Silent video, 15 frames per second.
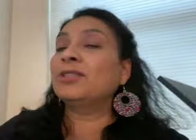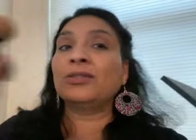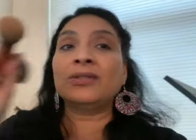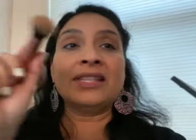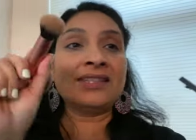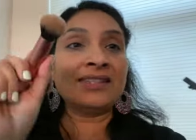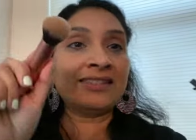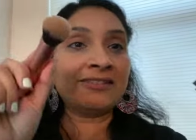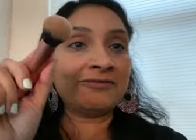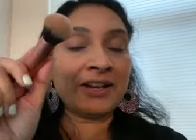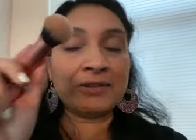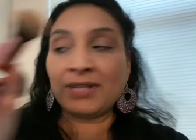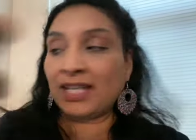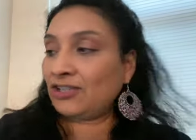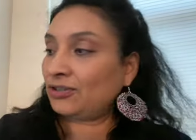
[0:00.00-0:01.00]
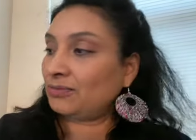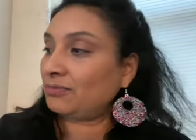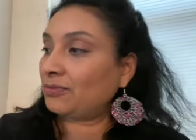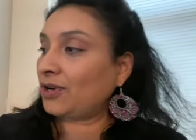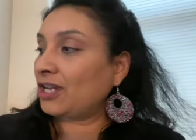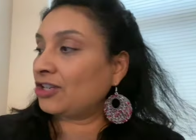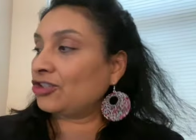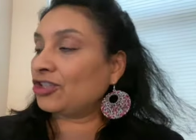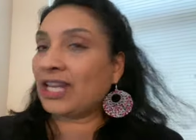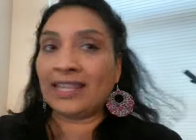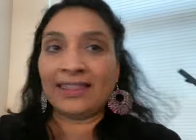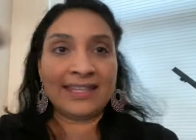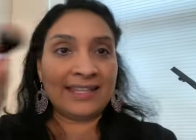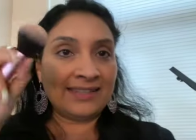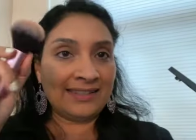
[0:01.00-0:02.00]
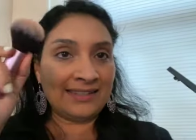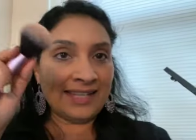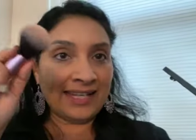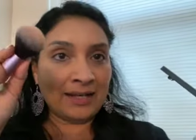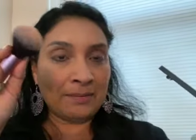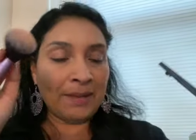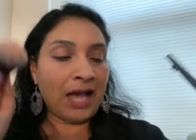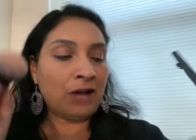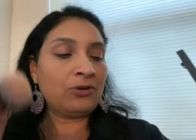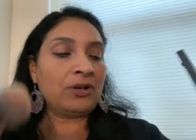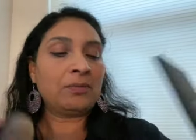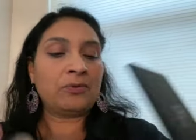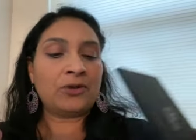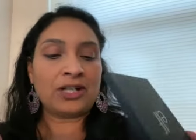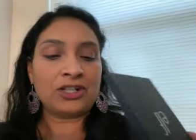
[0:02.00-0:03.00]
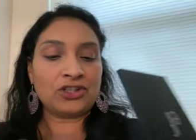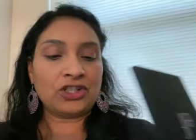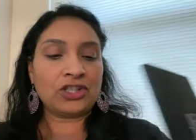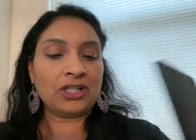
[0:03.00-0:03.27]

So this is a foundation brush and this is like a powder brush.